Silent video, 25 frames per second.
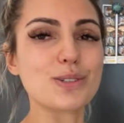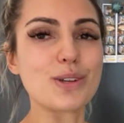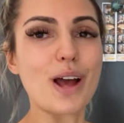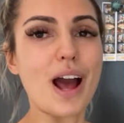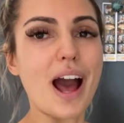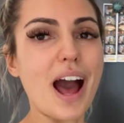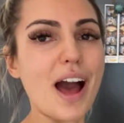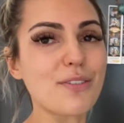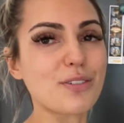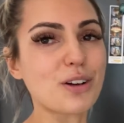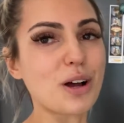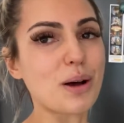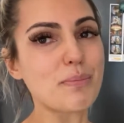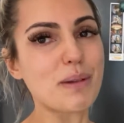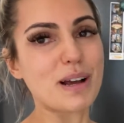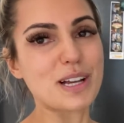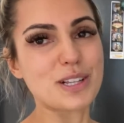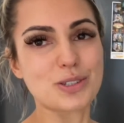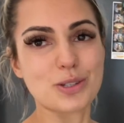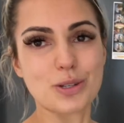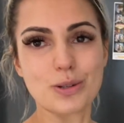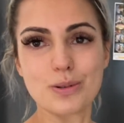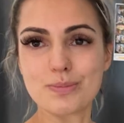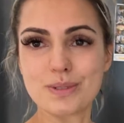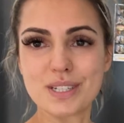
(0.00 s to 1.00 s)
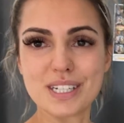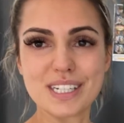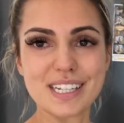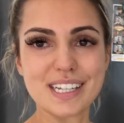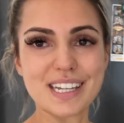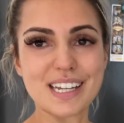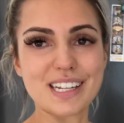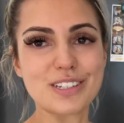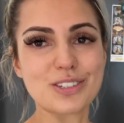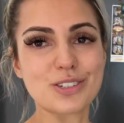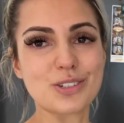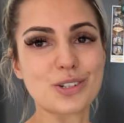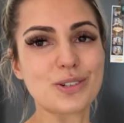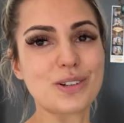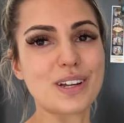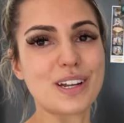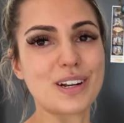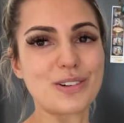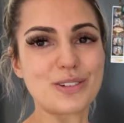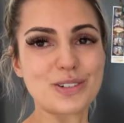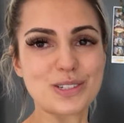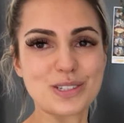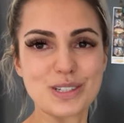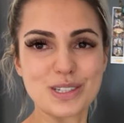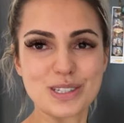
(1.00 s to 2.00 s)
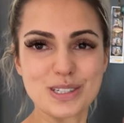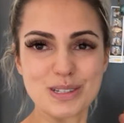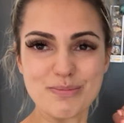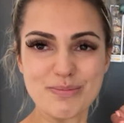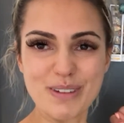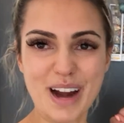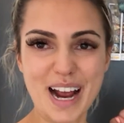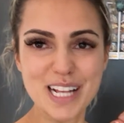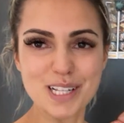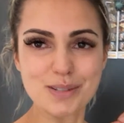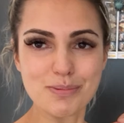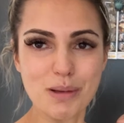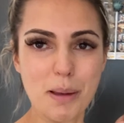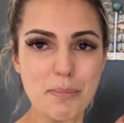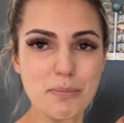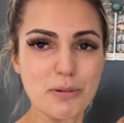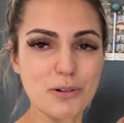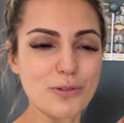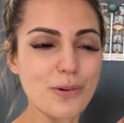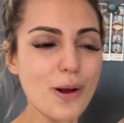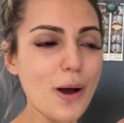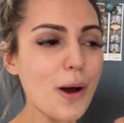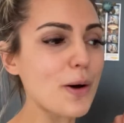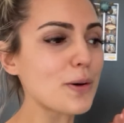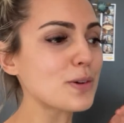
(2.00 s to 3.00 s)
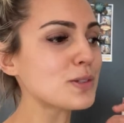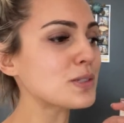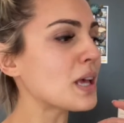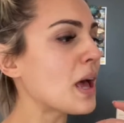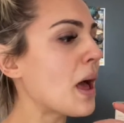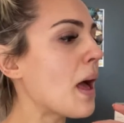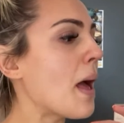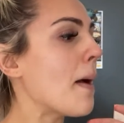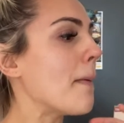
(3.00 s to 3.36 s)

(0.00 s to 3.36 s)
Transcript: So I've got my soup to dig into and also some rice paper rolls,